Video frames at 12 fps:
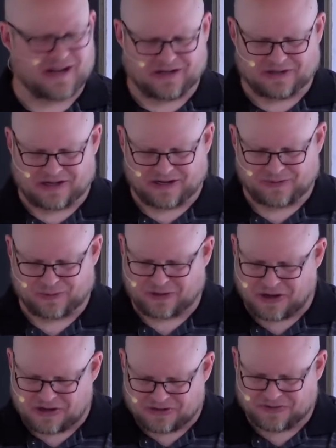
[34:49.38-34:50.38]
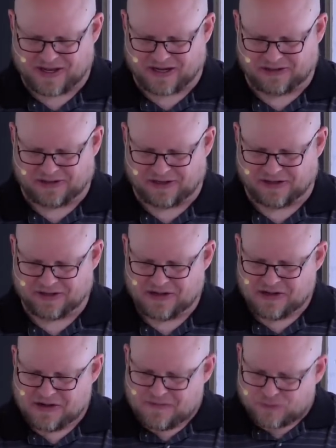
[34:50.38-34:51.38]
a lot or called that a lot.
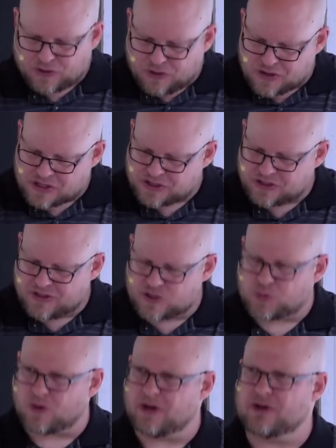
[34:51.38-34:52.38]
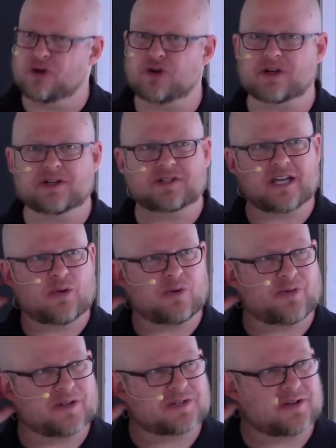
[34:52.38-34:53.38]
The Christian is one who can say
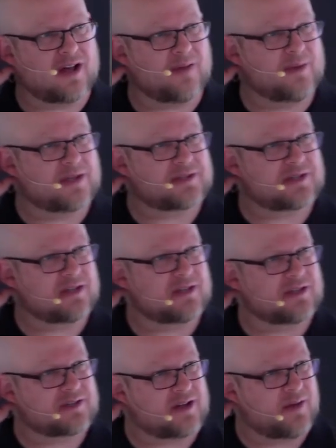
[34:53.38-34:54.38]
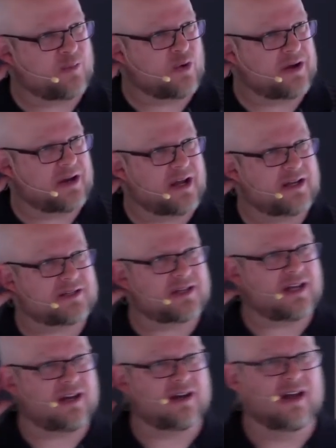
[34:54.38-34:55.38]
with the psalmist in Psalm
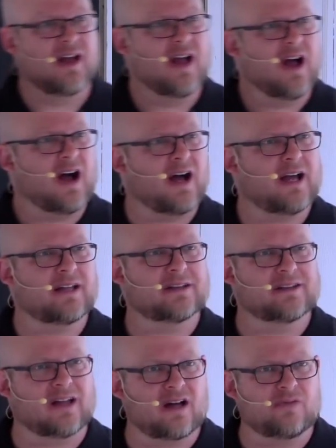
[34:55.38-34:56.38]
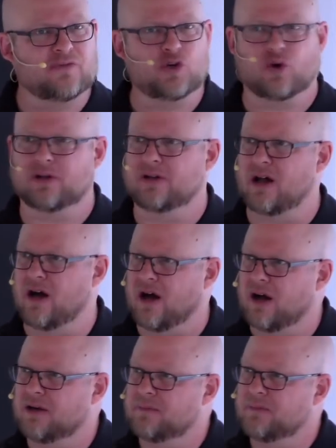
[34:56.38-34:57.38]
119, I love your
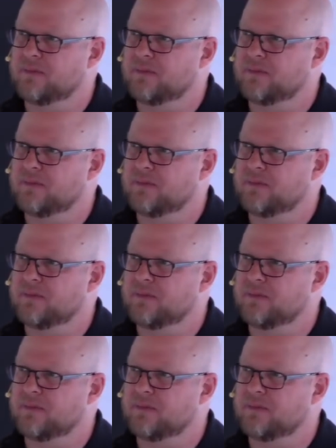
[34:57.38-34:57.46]
law.